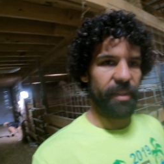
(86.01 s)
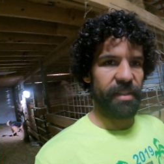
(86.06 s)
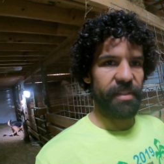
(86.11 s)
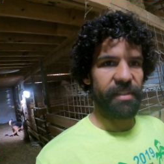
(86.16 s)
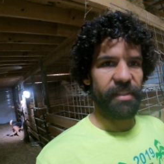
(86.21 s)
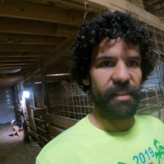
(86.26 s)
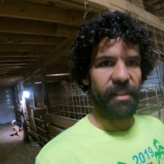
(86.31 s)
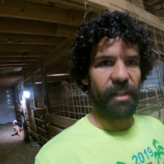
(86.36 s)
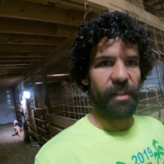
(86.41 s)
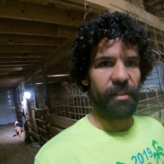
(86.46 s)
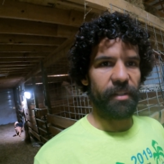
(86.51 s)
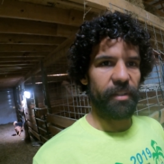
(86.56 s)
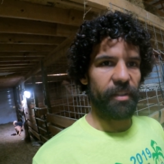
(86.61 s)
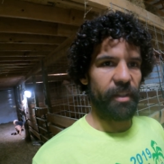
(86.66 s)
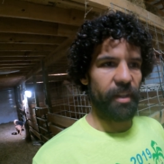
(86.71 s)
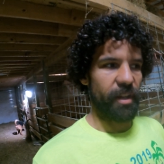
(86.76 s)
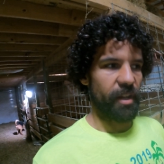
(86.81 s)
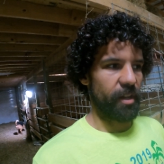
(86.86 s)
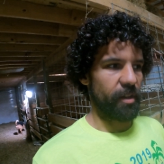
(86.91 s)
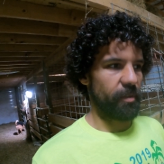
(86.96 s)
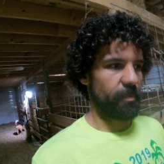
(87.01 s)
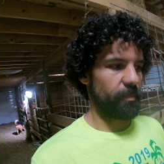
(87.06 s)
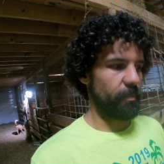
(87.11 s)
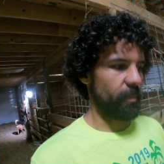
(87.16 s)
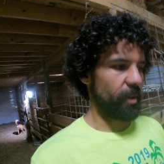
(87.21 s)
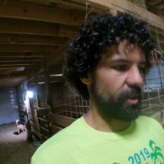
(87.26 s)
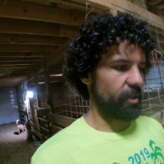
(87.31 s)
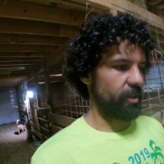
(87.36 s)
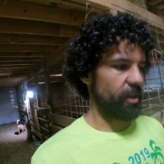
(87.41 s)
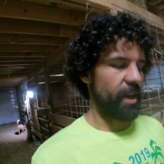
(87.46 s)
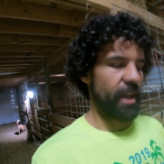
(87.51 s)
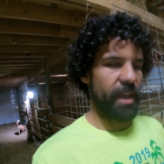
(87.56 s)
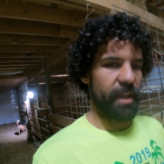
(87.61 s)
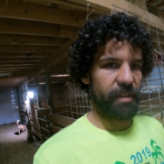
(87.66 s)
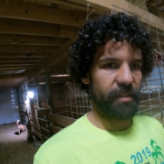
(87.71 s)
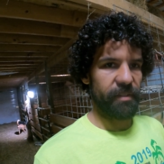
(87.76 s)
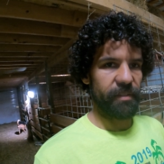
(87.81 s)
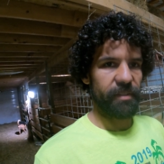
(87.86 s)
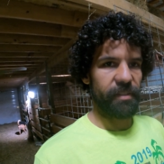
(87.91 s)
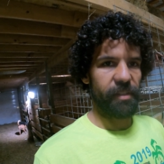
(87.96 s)
They sit under their mother
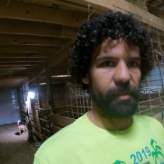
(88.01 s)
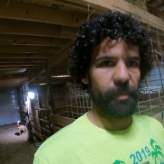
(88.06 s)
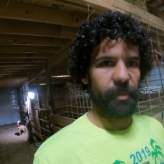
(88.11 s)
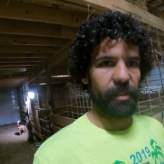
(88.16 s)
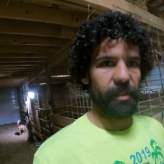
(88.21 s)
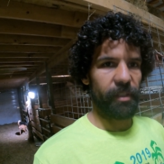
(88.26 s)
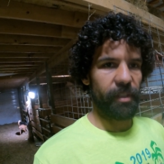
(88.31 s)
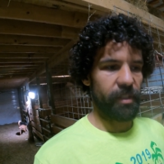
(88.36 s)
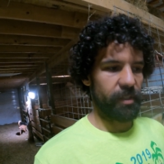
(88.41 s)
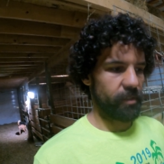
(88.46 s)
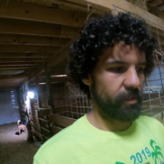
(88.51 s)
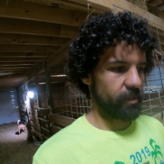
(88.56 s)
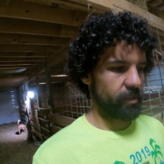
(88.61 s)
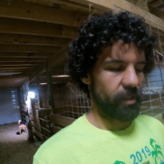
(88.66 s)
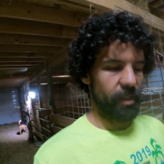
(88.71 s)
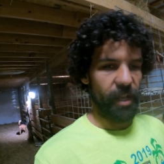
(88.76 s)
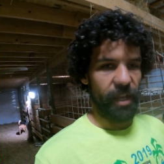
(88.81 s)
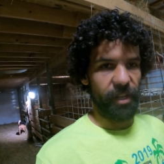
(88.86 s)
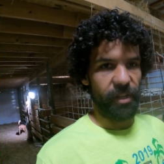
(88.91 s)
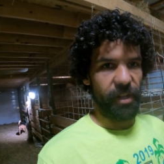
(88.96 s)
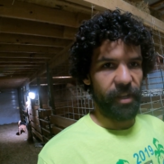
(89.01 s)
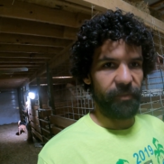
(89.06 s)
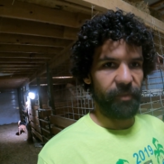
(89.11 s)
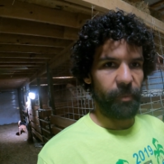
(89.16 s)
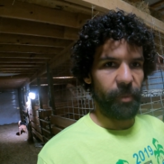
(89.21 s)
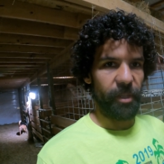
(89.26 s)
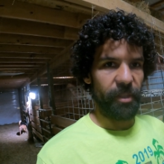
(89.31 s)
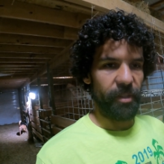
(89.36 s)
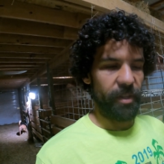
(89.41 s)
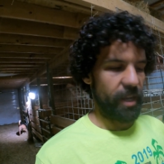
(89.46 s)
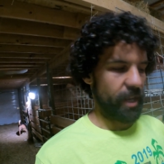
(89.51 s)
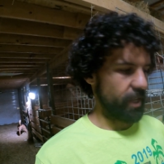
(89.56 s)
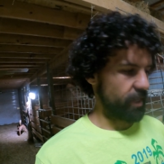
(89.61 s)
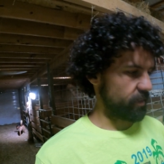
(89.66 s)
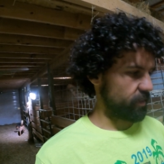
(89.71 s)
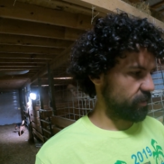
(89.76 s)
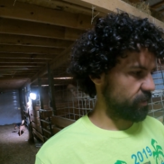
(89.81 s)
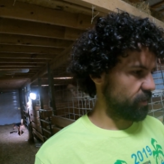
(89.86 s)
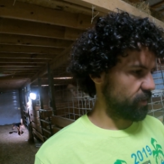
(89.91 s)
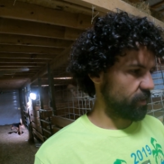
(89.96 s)
hen typically. I don't have a mother
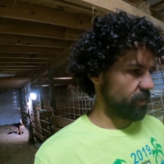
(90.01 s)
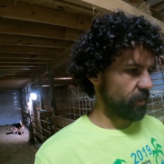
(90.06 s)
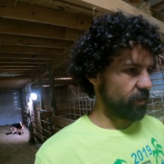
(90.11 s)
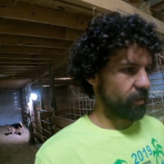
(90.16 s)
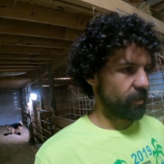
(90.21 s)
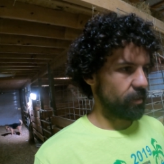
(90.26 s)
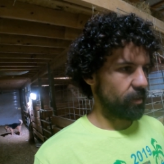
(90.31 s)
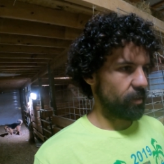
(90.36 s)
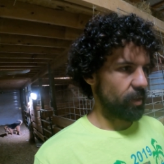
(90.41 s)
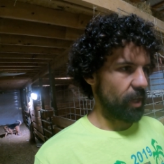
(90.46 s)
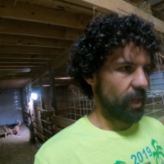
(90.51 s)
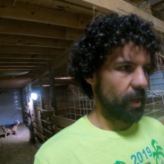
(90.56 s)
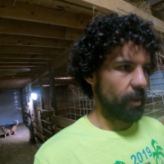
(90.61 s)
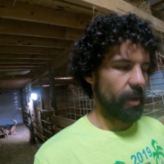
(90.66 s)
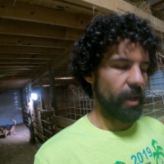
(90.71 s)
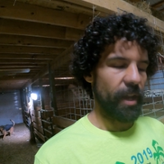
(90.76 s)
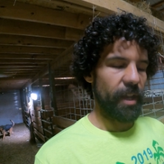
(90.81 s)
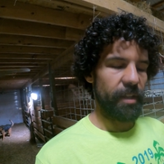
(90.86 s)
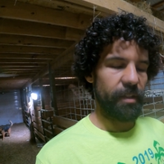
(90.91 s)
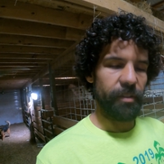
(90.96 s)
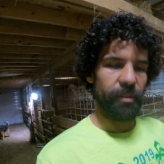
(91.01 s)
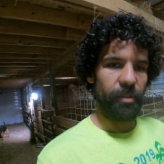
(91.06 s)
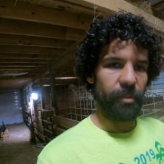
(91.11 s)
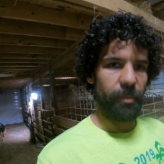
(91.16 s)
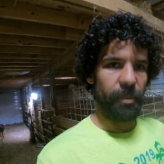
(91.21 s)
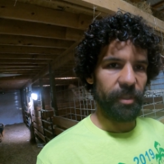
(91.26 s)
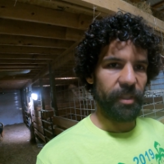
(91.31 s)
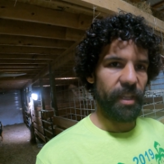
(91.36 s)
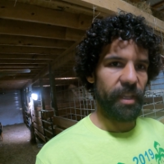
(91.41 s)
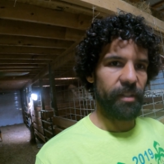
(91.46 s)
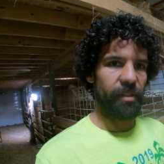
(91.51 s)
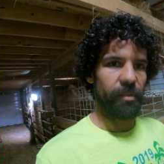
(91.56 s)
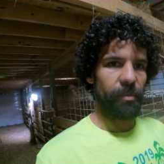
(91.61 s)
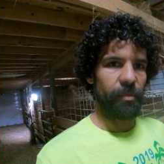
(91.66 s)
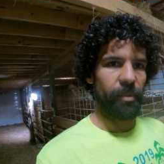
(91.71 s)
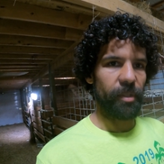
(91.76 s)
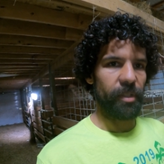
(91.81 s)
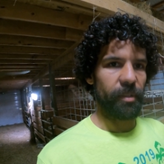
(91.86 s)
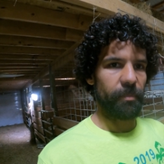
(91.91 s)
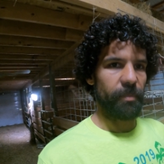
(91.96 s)
hen. I do, but they
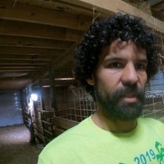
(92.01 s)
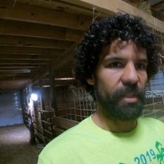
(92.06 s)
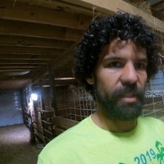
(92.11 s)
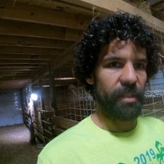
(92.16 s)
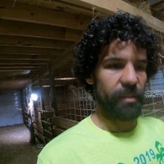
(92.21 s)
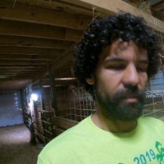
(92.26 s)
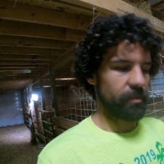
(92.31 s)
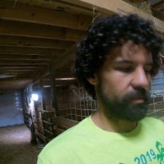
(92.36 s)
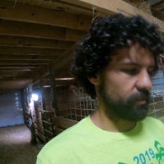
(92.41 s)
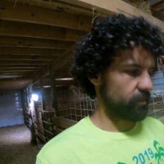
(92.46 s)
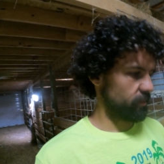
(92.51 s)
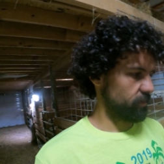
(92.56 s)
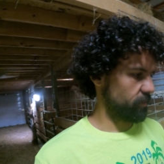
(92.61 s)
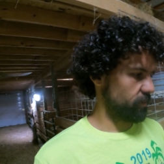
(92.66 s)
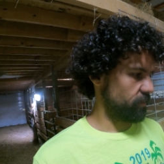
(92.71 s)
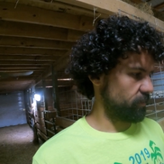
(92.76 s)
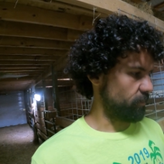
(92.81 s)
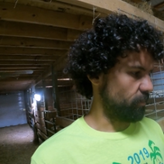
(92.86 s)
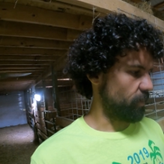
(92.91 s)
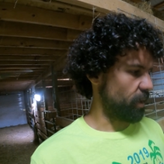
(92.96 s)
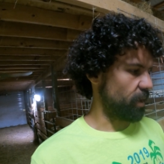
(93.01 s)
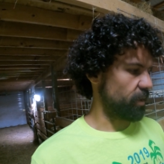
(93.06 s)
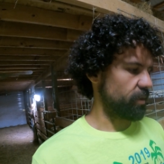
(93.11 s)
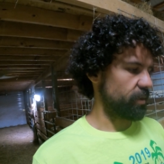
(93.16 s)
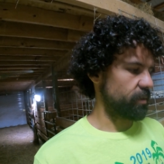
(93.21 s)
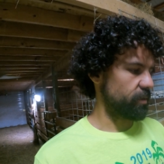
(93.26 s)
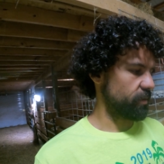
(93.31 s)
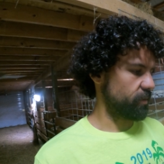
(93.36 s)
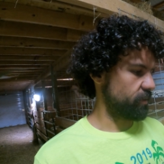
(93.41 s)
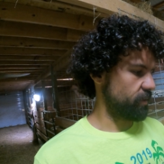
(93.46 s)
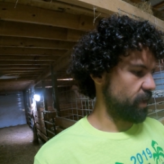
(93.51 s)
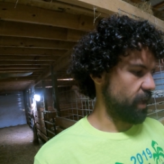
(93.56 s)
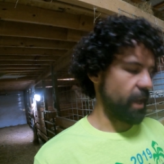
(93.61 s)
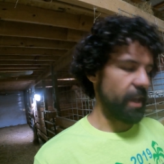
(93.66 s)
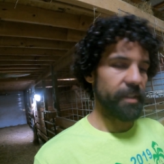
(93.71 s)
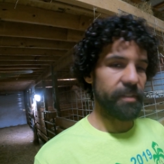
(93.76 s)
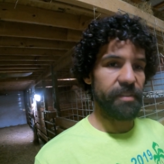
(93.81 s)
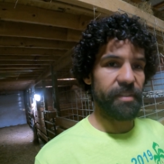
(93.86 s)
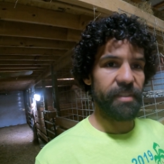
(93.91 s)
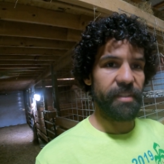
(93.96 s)
don't want to be mother
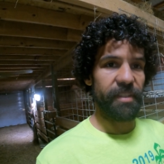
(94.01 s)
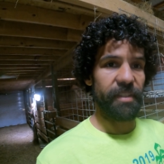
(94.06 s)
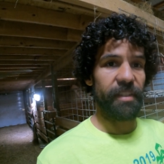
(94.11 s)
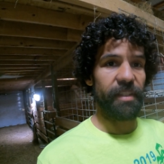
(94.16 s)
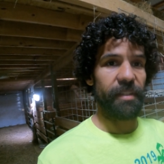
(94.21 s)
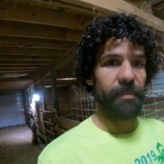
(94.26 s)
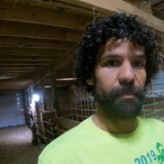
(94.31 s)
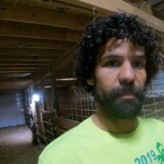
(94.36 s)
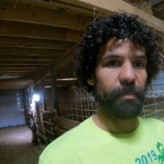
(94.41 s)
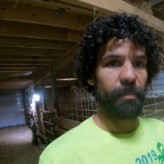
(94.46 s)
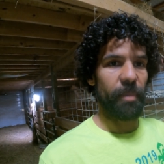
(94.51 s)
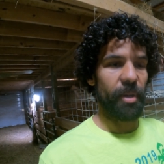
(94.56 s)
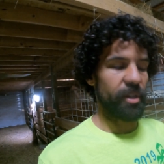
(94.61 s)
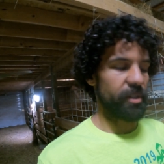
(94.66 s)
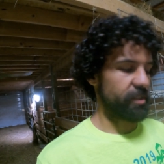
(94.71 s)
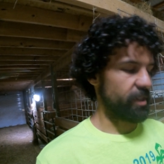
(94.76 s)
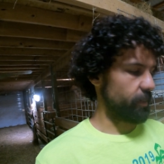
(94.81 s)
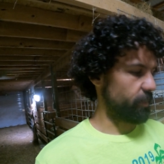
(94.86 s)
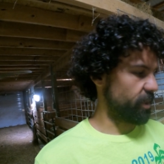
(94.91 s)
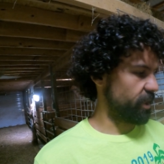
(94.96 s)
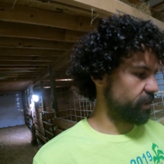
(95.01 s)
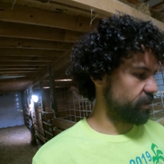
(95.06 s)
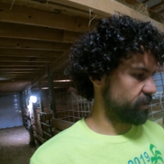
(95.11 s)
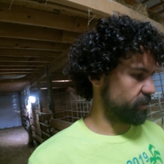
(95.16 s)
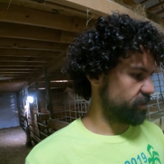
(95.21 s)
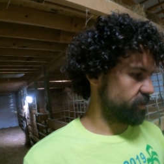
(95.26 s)
hens to the birds I'm getting.